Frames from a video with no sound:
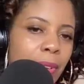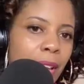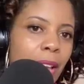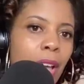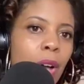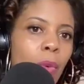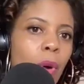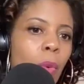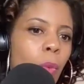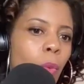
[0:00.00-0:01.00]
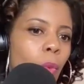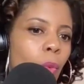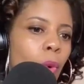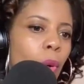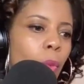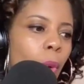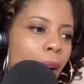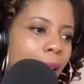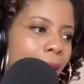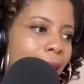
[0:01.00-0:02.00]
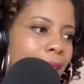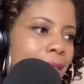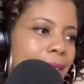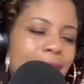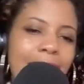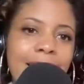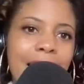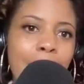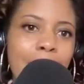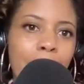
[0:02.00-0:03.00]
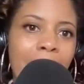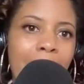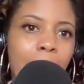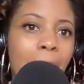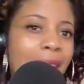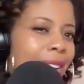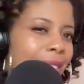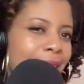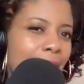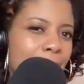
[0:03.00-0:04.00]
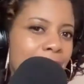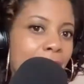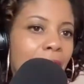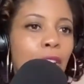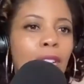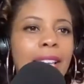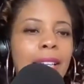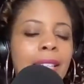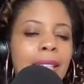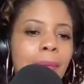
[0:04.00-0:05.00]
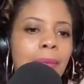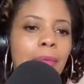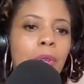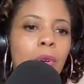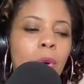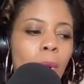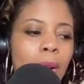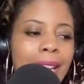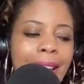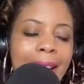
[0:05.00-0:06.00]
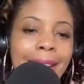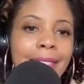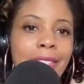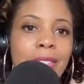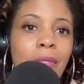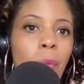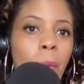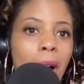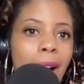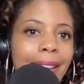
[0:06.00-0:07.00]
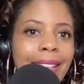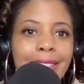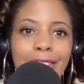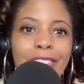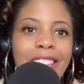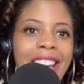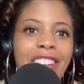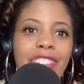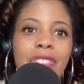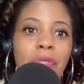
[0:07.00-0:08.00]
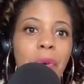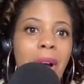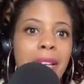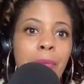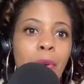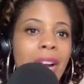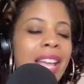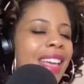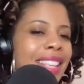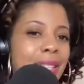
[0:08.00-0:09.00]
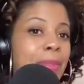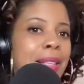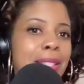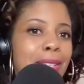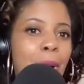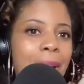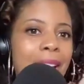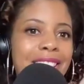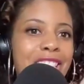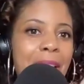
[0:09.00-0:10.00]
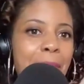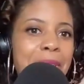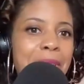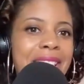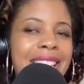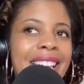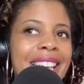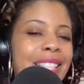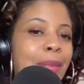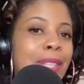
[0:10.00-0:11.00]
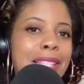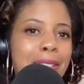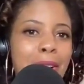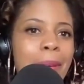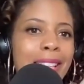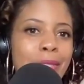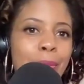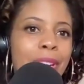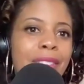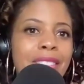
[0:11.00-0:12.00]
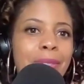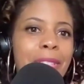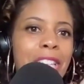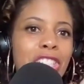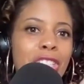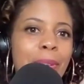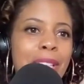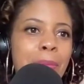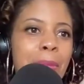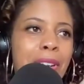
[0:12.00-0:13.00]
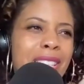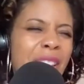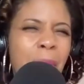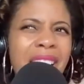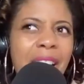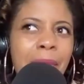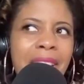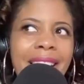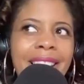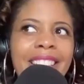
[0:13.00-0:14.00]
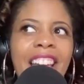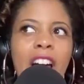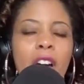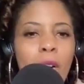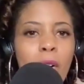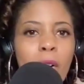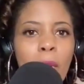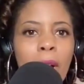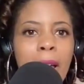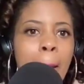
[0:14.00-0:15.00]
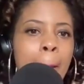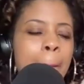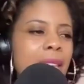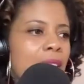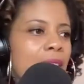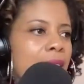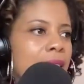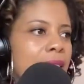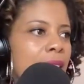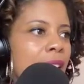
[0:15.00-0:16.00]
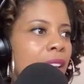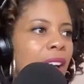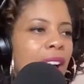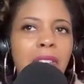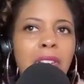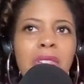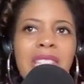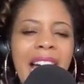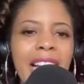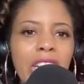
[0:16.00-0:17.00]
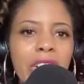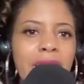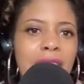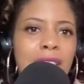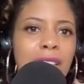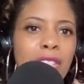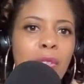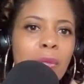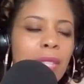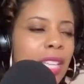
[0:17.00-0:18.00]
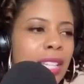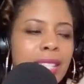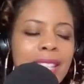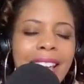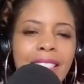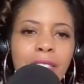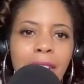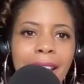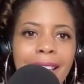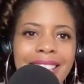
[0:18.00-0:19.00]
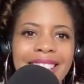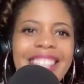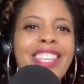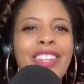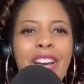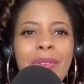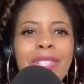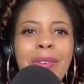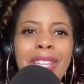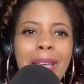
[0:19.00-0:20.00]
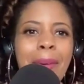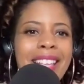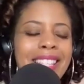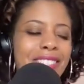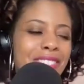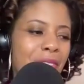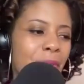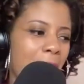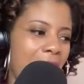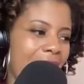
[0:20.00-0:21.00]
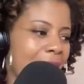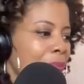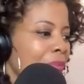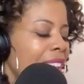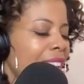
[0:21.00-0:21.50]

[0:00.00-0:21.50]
Okay. Well, why did I think that was okay? Why did I think that was not okay? Like keep going and asking yourself why until you can't ask yourself why anymore. And sometimes it'll go back to childhood. Sometimes it'll go back to a previous relationship experience. Like, why did I react like that? Oh, because I don't know, Tyler in 8th grade did it, so keep asking yourself why.